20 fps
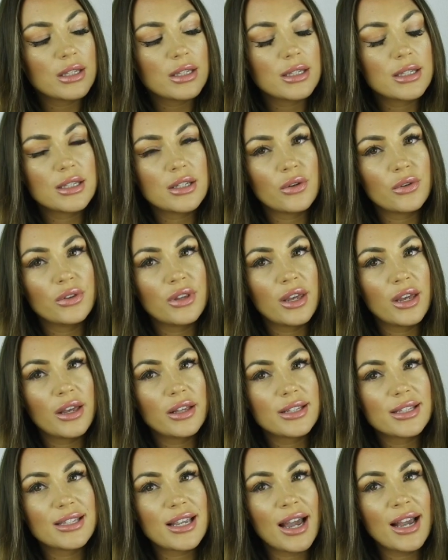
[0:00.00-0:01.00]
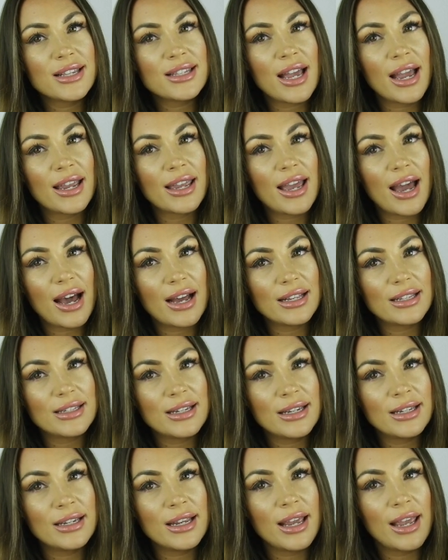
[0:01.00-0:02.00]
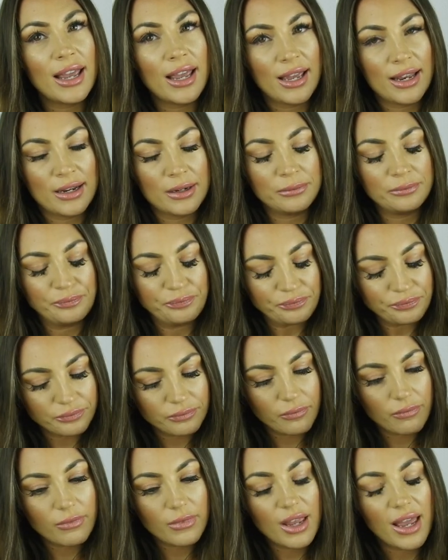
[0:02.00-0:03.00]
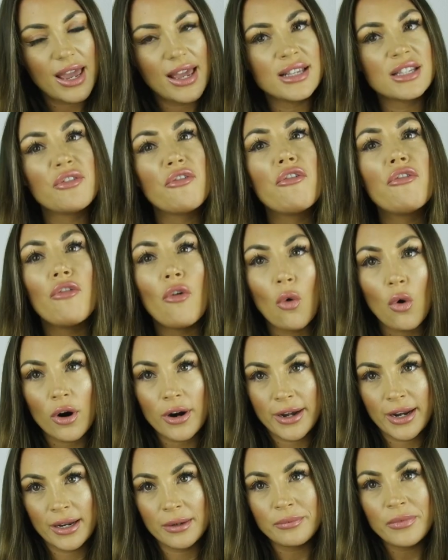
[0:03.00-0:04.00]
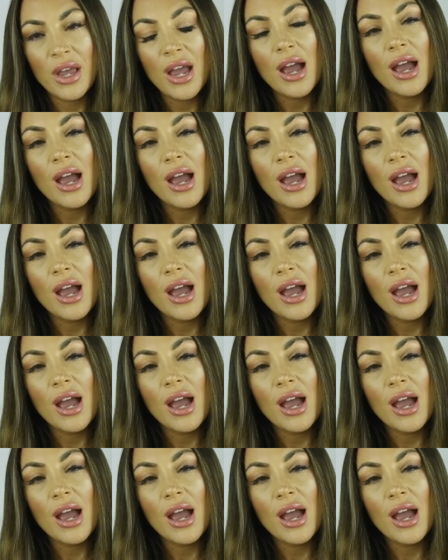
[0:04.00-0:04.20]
So the size I got it in is 40.